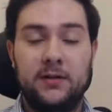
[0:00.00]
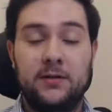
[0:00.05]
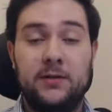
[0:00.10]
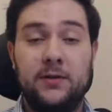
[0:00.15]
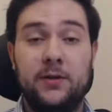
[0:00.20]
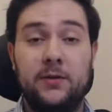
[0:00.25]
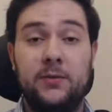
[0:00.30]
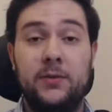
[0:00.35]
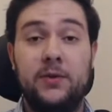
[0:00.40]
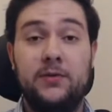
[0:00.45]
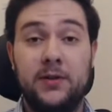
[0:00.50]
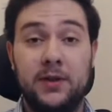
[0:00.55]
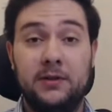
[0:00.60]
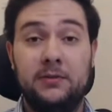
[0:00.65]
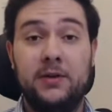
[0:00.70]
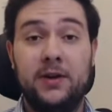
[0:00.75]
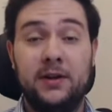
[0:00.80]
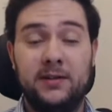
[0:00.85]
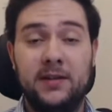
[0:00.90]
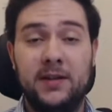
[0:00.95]
Of course, we've seen
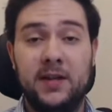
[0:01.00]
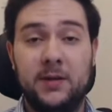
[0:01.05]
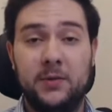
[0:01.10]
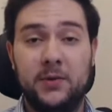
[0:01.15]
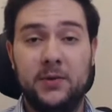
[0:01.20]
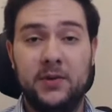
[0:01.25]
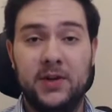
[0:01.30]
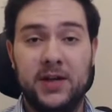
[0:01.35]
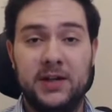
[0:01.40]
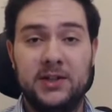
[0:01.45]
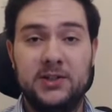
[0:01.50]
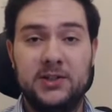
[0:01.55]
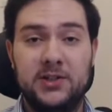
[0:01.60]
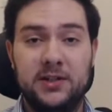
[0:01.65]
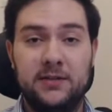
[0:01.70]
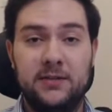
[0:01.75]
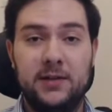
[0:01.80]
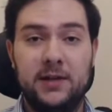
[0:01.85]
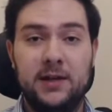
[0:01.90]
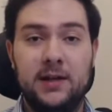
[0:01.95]
recently with the
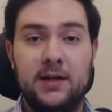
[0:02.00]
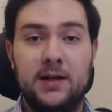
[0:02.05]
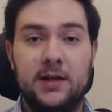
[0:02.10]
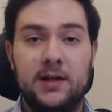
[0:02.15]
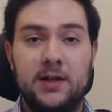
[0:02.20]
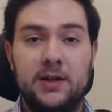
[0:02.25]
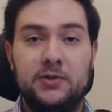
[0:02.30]
HGV